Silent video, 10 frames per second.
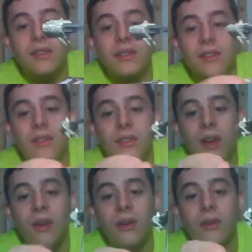So,
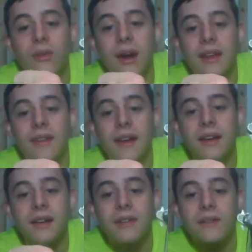right
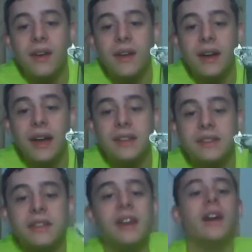there, very
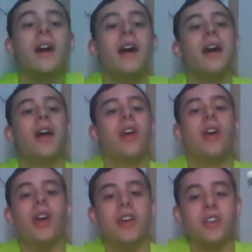nice.
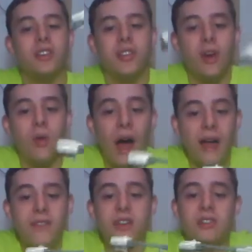So I
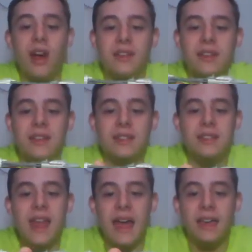first thought that this
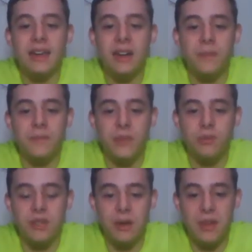neck here
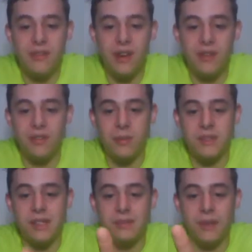was going to be very
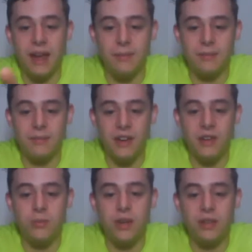flimsy and
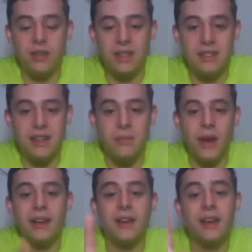very brittle and easy to
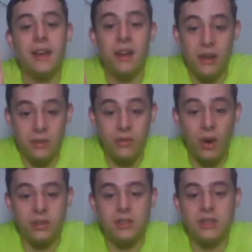break.
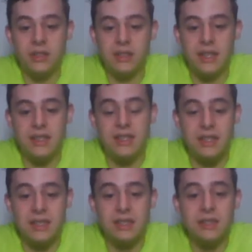False. It's
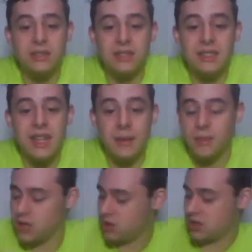this little stem
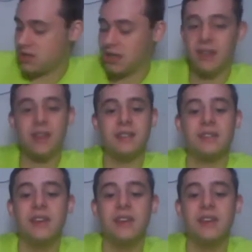here, just like this.